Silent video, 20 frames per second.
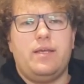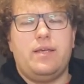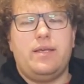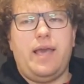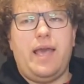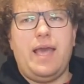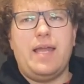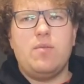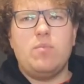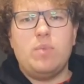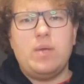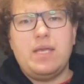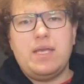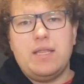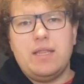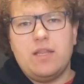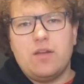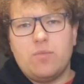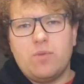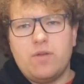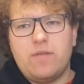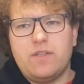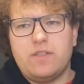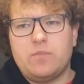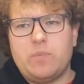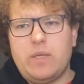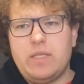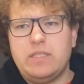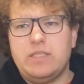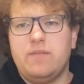can be a little bit
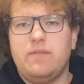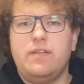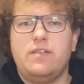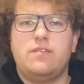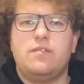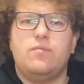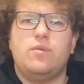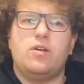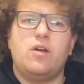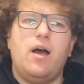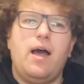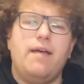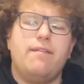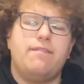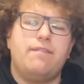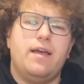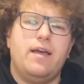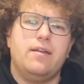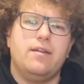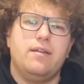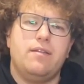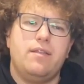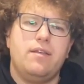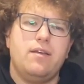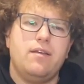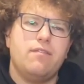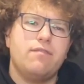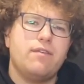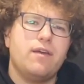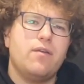expensive, at least from what I found. I
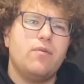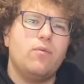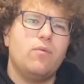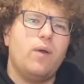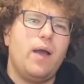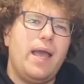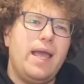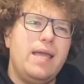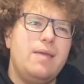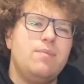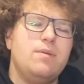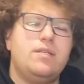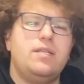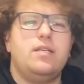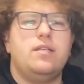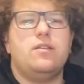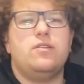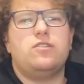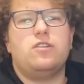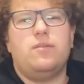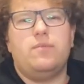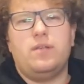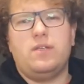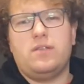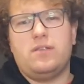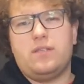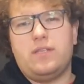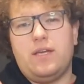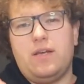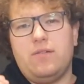think I found a particular shop that
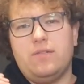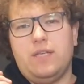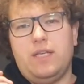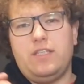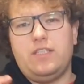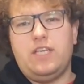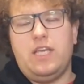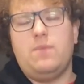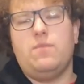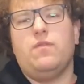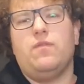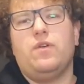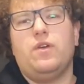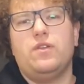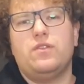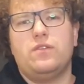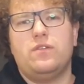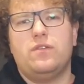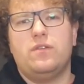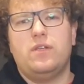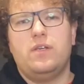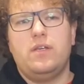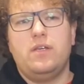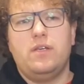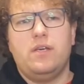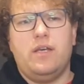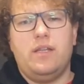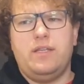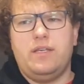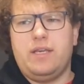sells a cheaper version,
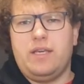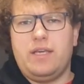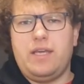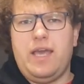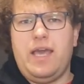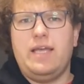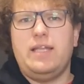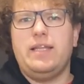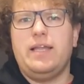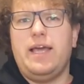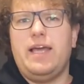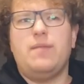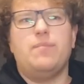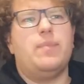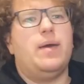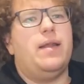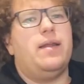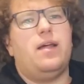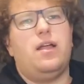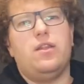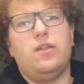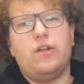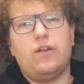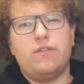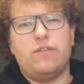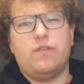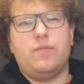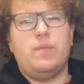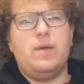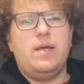I think a Kegland, but a lot
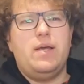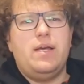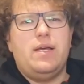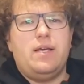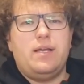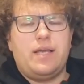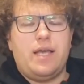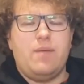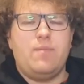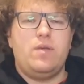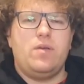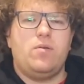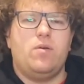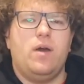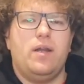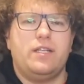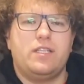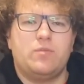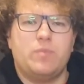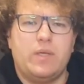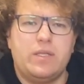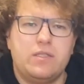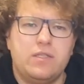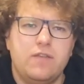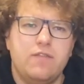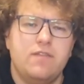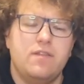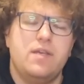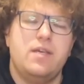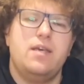of them can be quite
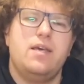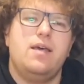expensive.